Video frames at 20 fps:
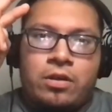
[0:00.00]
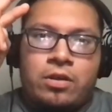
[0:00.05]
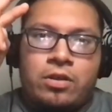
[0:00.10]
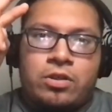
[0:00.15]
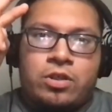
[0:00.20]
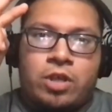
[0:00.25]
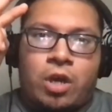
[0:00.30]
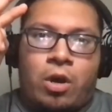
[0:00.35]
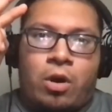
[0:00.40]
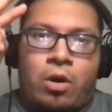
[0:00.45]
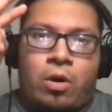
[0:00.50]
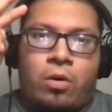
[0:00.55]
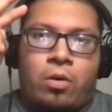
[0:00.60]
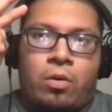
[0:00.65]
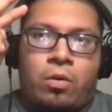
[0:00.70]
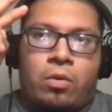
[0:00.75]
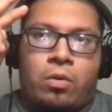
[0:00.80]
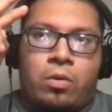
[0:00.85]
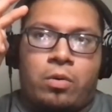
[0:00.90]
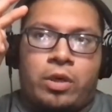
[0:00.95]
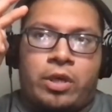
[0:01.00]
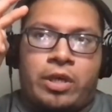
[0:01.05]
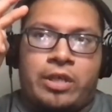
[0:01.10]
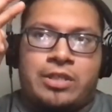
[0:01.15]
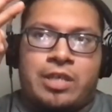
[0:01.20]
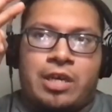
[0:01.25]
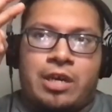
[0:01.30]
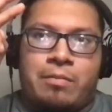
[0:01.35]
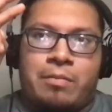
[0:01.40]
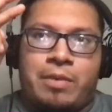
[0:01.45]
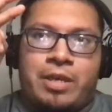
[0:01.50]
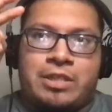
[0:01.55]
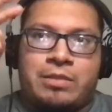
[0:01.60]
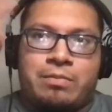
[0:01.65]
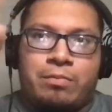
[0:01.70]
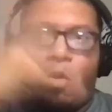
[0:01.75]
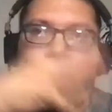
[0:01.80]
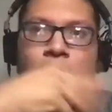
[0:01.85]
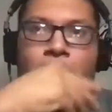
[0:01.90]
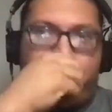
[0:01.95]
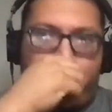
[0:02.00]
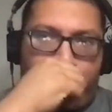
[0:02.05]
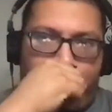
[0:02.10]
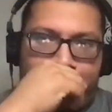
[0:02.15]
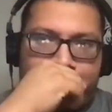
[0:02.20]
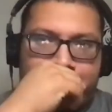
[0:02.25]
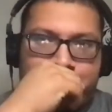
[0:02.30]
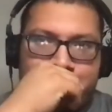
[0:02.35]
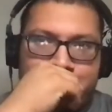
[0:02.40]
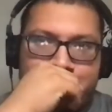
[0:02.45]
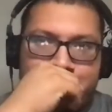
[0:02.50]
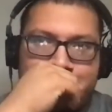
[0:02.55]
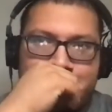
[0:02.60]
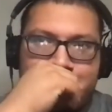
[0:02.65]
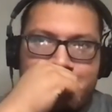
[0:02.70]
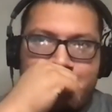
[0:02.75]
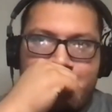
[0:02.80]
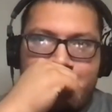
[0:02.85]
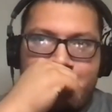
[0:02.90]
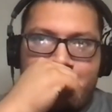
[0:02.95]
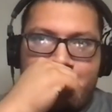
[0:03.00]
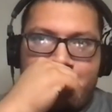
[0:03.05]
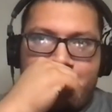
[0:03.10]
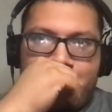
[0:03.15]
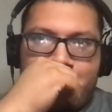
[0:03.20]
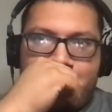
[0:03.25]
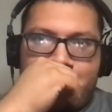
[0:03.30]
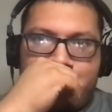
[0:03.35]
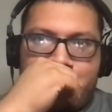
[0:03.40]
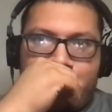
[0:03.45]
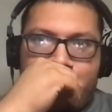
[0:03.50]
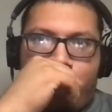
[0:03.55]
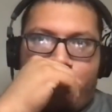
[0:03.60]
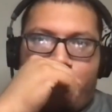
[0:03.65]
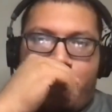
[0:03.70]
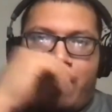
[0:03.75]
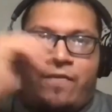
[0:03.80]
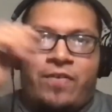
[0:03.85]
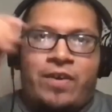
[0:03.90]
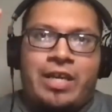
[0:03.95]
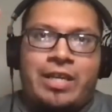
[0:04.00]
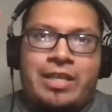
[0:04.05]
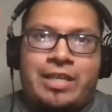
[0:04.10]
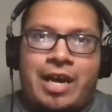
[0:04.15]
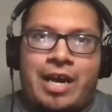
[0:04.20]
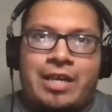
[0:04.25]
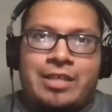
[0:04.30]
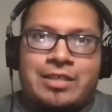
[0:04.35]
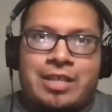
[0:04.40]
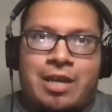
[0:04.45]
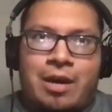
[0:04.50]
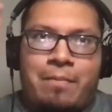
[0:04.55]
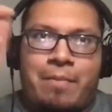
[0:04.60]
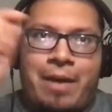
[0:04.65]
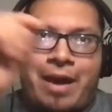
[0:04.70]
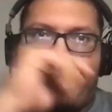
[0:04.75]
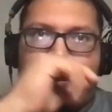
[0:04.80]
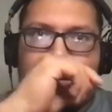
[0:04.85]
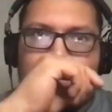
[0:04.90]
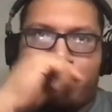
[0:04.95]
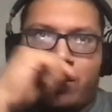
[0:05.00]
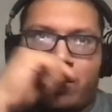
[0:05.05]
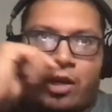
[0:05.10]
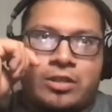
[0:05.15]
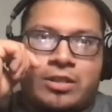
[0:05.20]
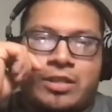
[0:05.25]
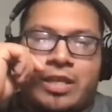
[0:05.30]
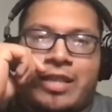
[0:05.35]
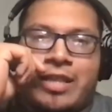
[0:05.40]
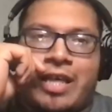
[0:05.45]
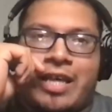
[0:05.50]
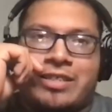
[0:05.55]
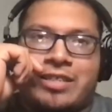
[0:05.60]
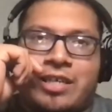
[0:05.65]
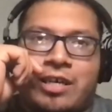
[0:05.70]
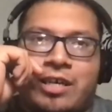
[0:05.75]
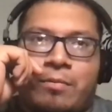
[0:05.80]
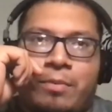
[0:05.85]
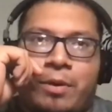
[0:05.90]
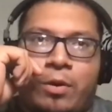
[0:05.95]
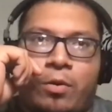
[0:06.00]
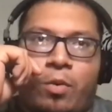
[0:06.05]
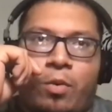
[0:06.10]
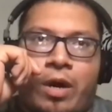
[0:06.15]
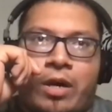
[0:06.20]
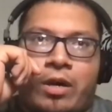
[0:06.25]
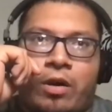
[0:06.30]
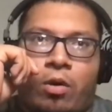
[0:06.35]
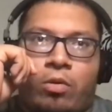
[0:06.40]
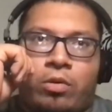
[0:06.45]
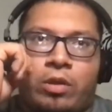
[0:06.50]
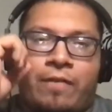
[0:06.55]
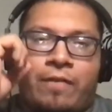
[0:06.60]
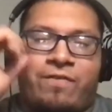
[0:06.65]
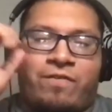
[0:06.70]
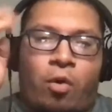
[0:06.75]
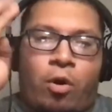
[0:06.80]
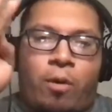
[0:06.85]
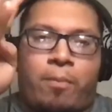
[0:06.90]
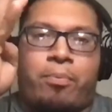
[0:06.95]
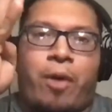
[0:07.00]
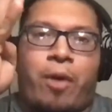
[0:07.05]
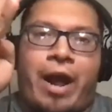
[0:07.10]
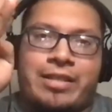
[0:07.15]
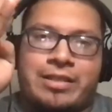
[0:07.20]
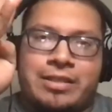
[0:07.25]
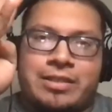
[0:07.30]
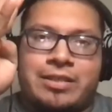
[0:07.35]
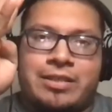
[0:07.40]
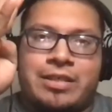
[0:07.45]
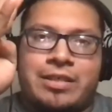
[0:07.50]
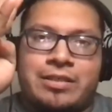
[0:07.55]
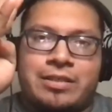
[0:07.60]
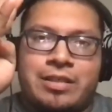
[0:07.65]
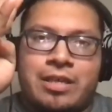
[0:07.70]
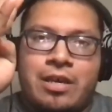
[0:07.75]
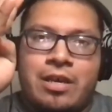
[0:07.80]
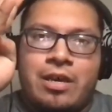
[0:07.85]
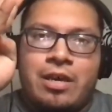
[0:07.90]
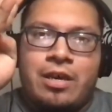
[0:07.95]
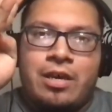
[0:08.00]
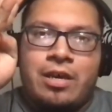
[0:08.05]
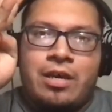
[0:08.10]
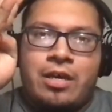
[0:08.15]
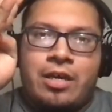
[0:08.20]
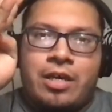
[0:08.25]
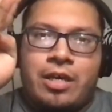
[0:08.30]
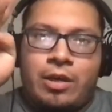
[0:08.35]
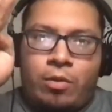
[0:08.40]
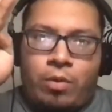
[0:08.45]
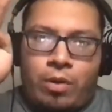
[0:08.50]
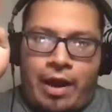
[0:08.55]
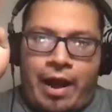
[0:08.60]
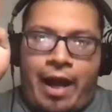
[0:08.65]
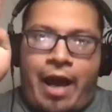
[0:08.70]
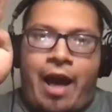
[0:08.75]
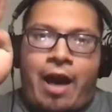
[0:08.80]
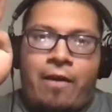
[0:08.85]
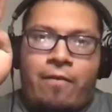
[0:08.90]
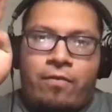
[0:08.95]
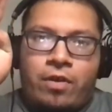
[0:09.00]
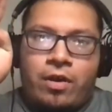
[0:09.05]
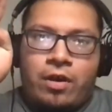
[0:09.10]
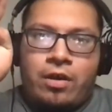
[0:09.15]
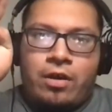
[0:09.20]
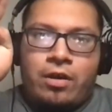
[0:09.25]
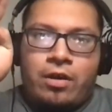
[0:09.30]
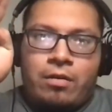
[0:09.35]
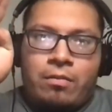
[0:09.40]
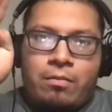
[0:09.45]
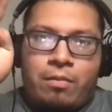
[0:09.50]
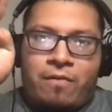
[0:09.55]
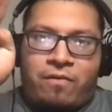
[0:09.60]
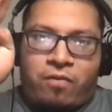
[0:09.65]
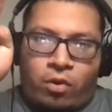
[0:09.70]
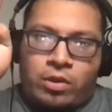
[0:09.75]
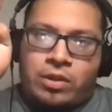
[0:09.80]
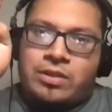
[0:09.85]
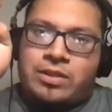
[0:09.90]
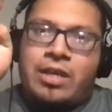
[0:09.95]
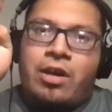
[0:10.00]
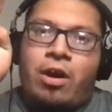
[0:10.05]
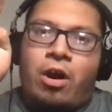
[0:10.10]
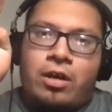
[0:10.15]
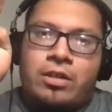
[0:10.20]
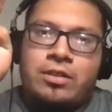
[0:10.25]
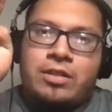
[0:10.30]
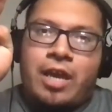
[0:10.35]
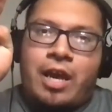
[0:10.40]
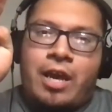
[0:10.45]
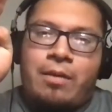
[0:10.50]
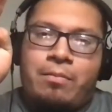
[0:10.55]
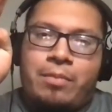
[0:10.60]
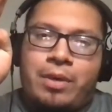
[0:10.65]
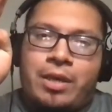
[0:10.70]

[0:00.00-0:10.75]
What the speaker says: So he's going to miss more practice. So if he does come back on Thursday, that's going to be what? Only 4 practices he would have before the Seahawks game?